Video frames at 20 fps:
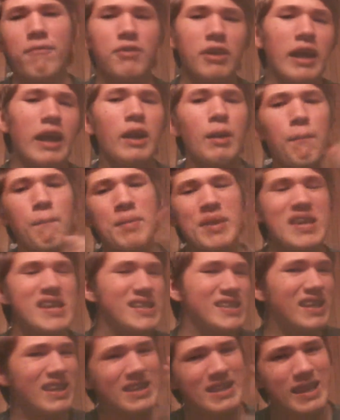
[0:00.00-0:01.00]
kind of
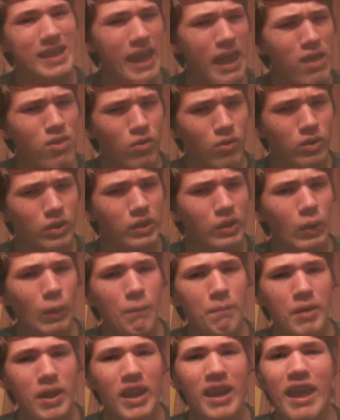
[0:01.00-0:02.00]
piece it together a little
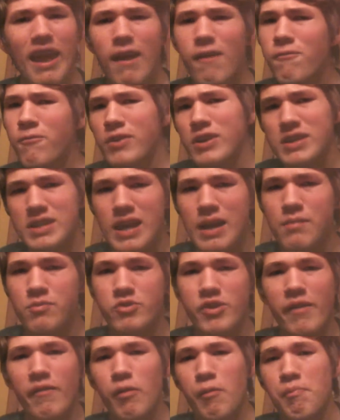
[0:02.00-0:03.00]
bit. Every time
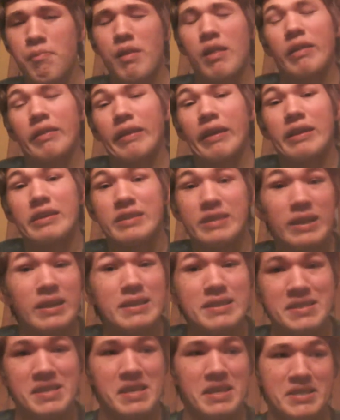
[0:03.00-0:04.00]
travel plotline
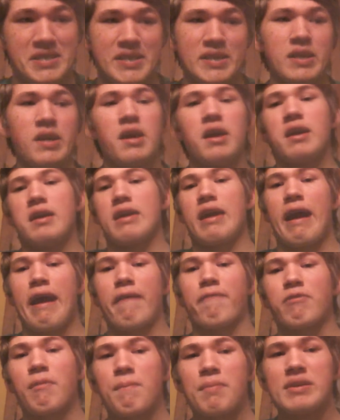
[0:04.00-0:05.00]
does this. You
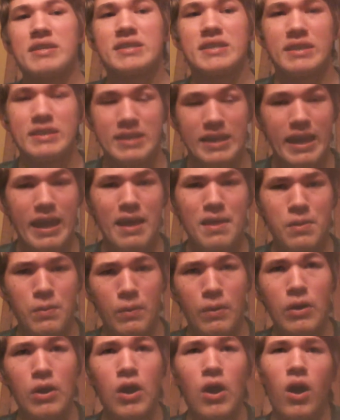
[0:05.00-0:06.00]
have to piece it
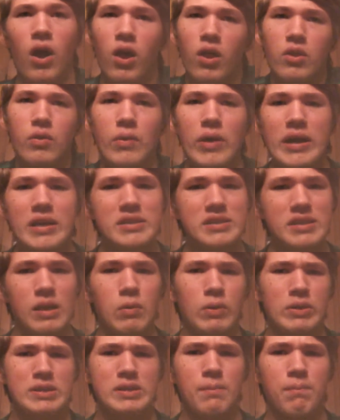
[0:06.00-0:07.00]
together. Otherwise,
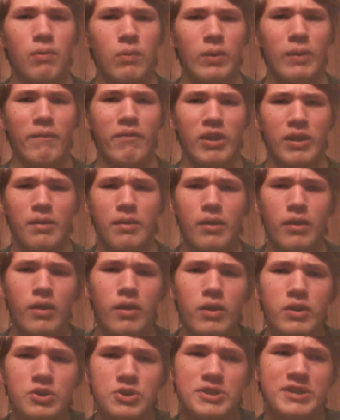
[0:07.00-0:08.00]
what's the point of it?
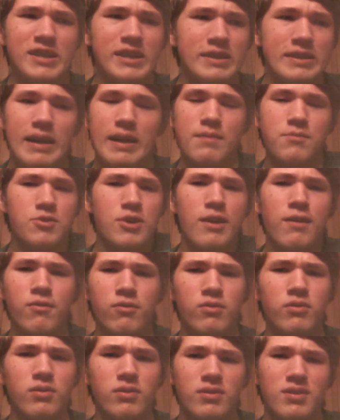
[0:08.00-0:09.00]
Just to time
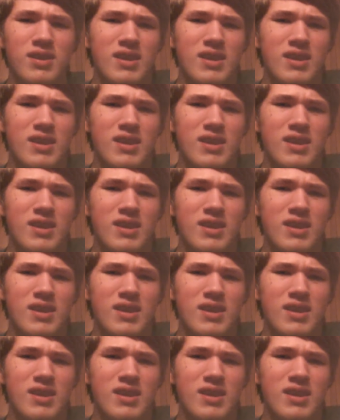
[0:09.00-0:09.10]
travel?